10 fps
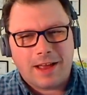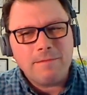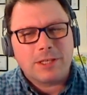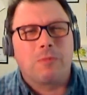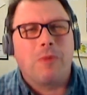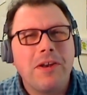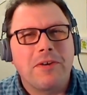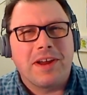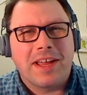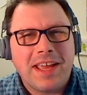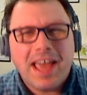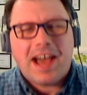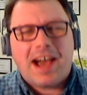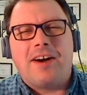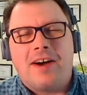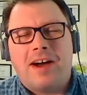I'm just wondering, uh,